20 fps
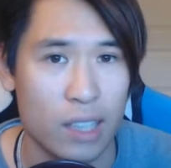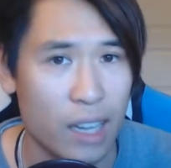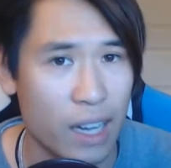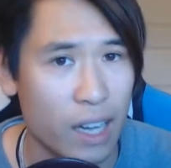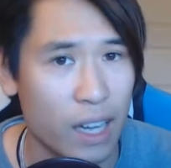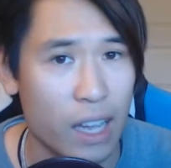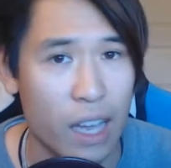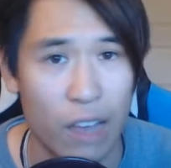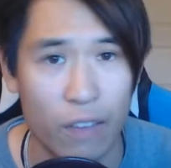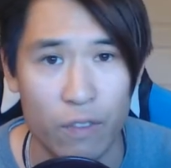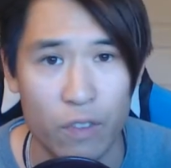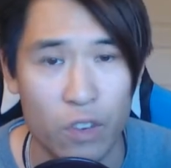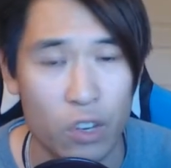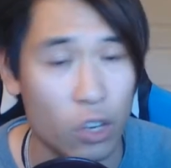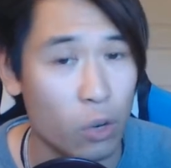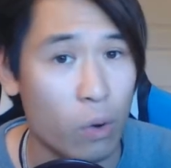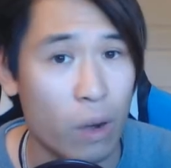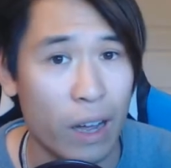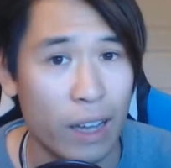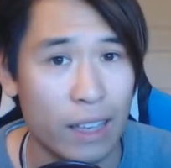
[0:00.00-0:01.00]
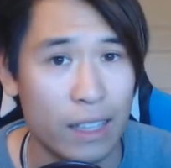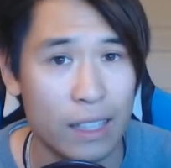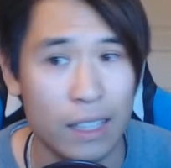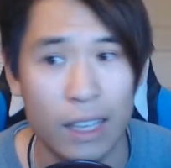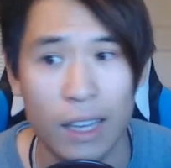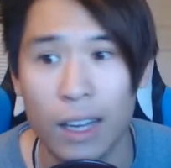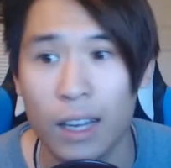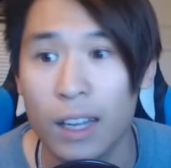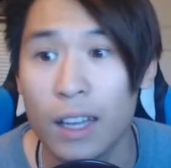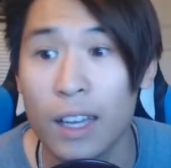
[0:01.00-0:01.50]
I have no
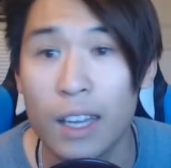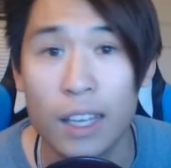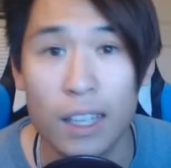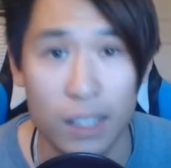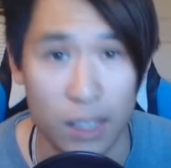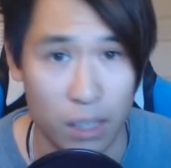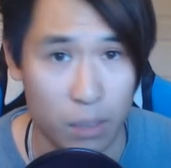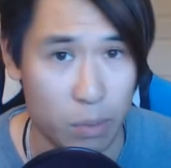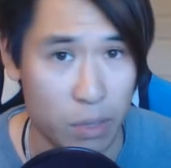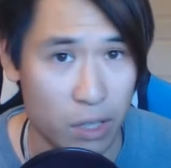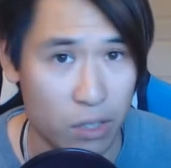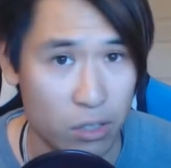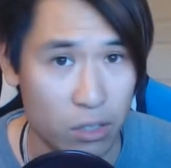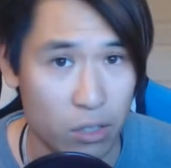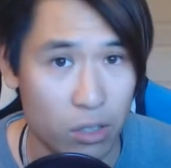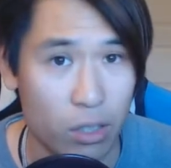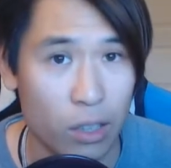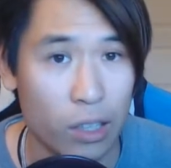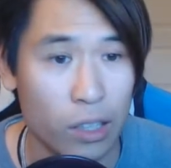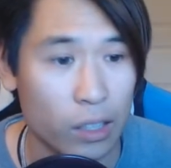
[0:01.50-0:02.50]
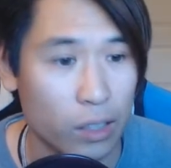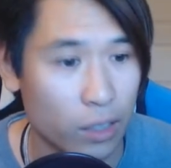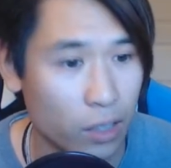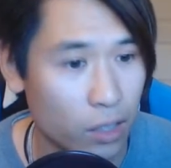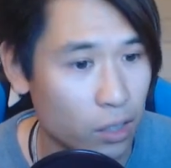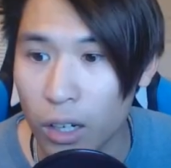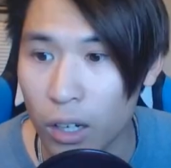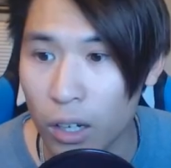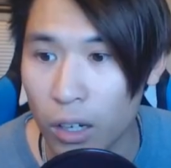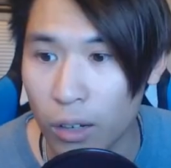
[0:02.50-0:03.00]
idea. Depends on your luck.
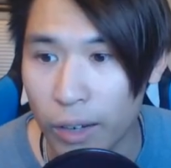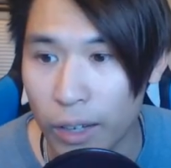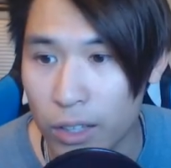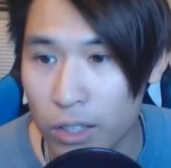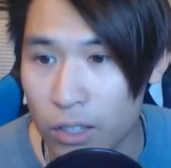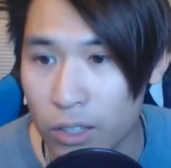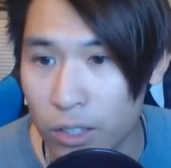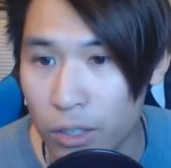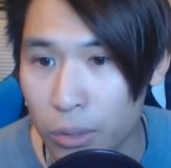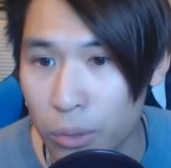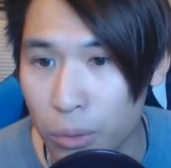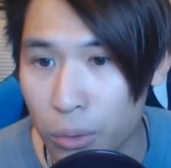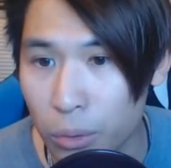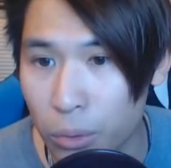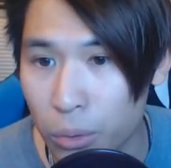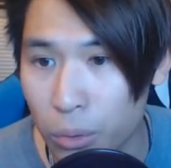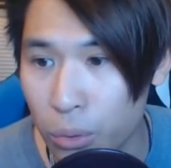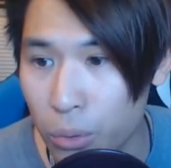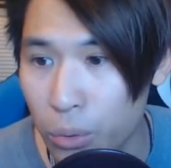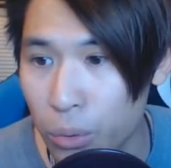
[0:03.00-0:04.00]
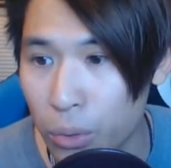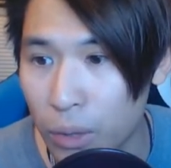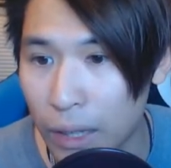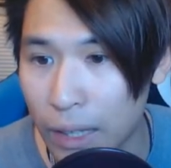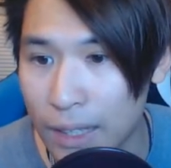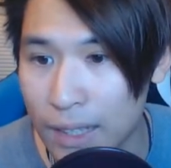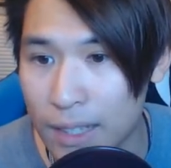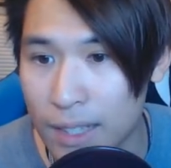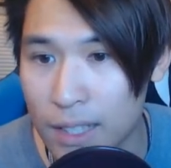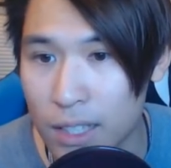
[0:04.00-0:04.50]
Right, so
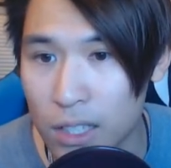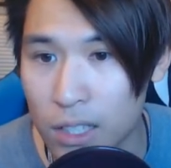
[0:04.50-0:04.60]
let's